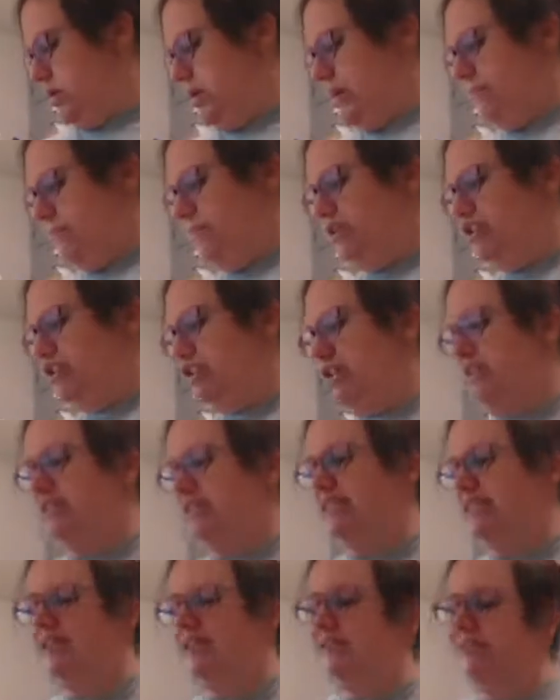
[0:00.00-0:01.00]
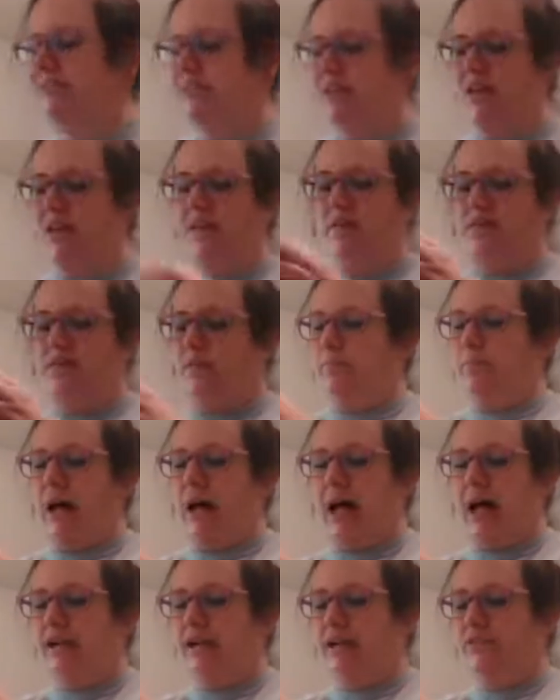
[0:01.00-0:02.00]
but just
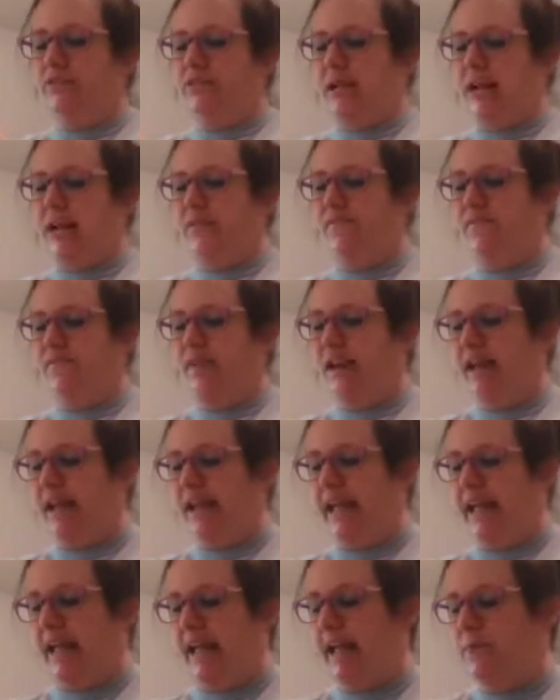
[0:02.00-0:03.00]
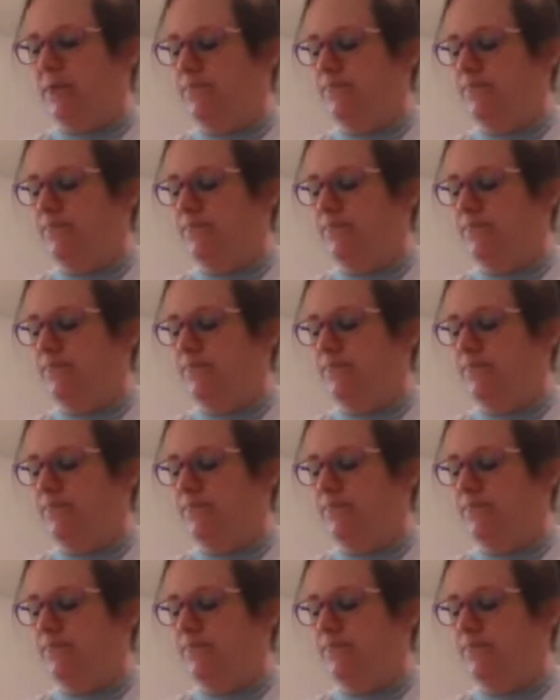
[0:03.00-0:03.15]
pie dough's kind of finicky.